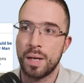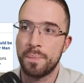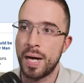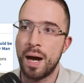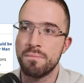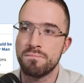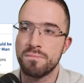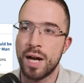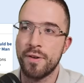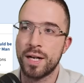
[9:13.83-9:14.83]
But
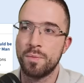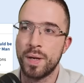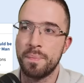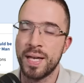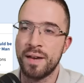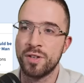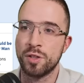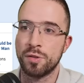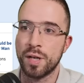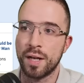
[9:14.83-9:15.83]
I reckon we beat
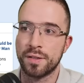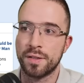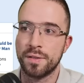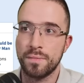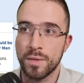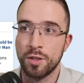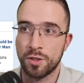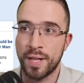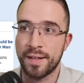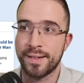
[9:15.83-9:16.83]
Everton just.
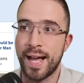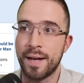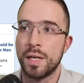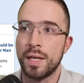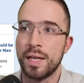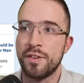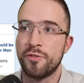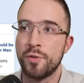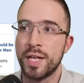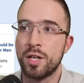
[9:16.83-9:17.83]
So that's that.
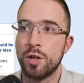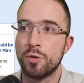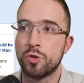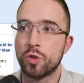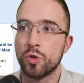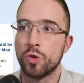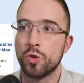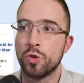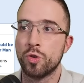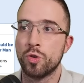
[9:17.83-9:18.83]
If we go
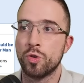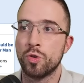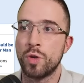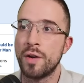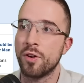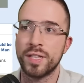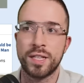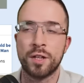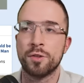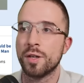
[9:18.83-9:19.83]
to... I've already
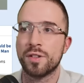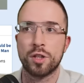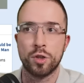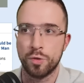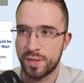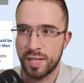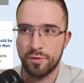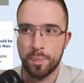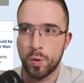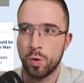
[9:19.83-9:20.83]
done Chelsea to lose to
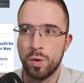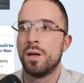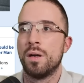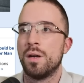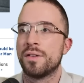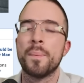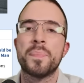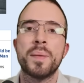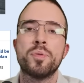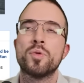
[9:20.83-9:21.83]
Liverpool. Some
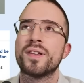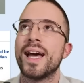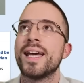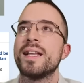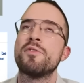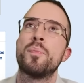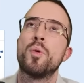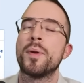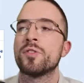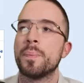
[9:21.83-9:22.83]
people say Liverpool
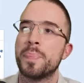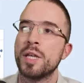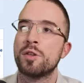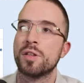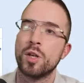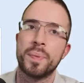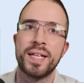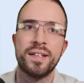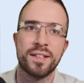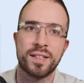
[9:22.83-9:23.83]
be on the beach, so they'll be
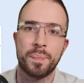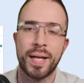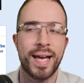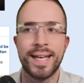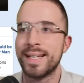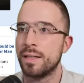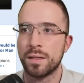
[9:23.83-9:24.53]
easier to play.